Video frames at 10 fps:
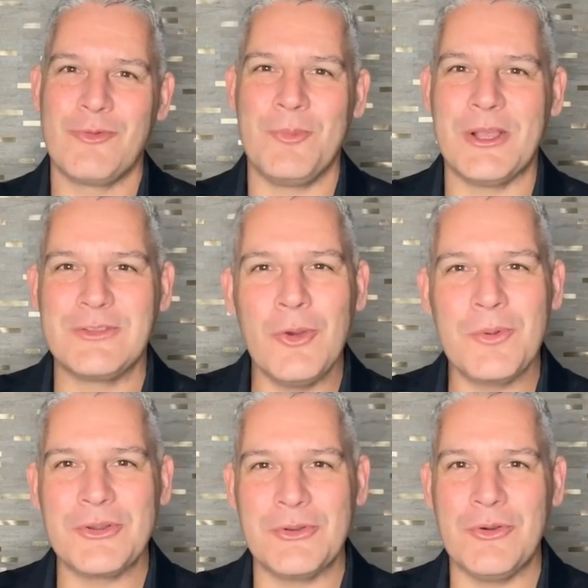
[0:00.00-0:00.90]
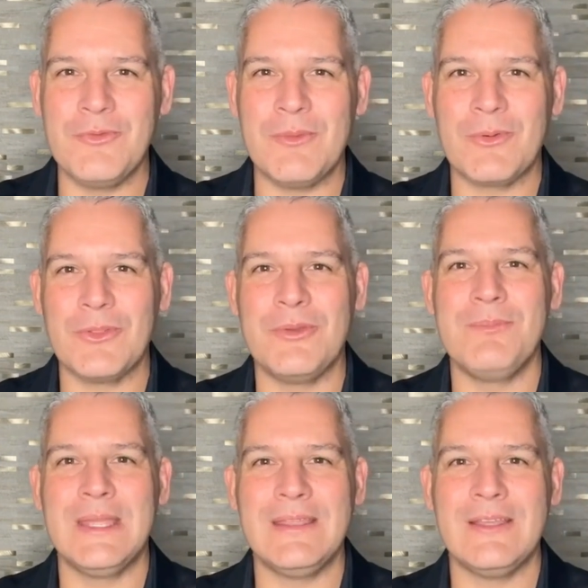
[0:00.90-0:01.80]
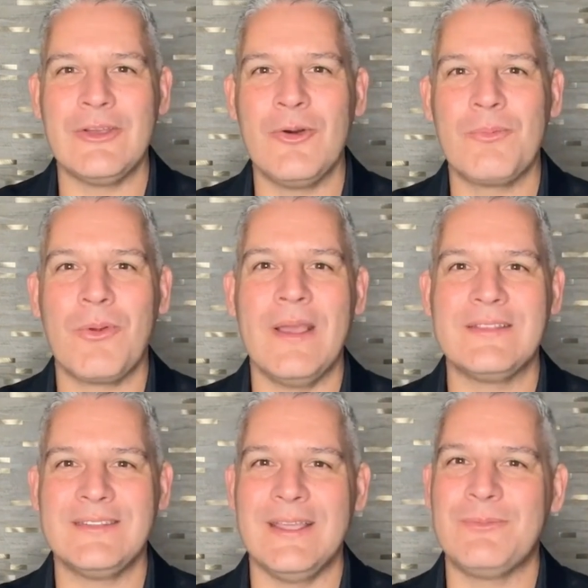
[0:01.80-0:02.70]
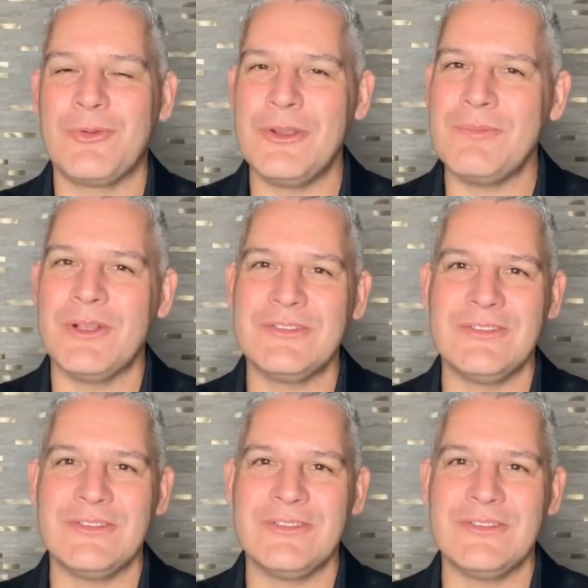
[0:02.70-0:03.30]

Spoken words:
From October to November, the median home price stayed pretty much the